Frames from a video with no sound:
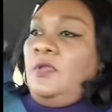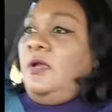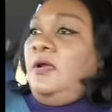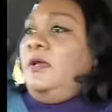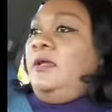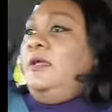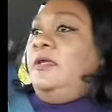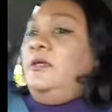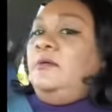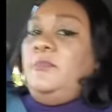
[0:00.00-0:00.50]

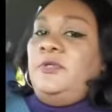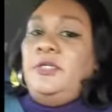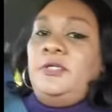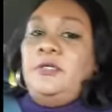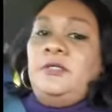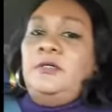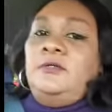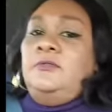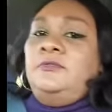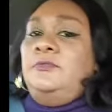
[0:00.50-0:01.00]
I am
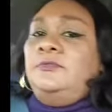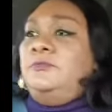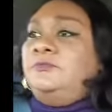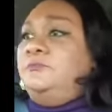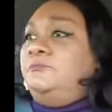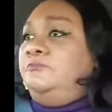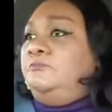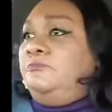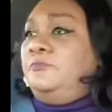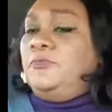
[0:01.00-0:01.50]
here. Ooh,
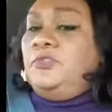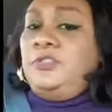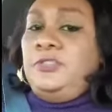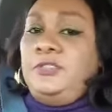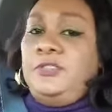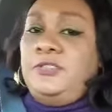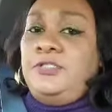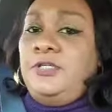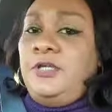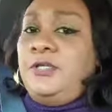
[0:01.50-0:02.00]

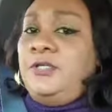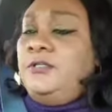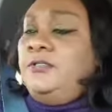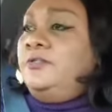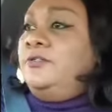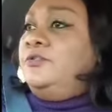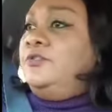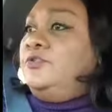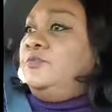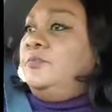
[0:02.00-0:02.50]
she was shaking a
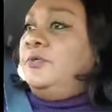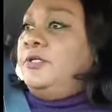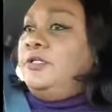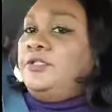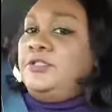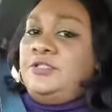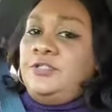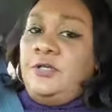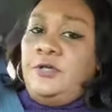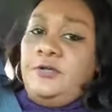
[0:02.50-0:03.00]
little too
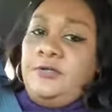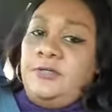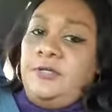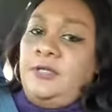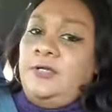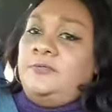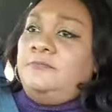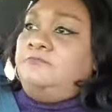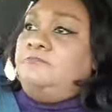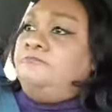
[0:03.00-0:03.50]
much. Sorry,
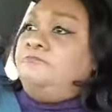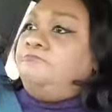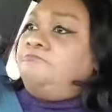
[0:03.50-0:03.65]
y'all.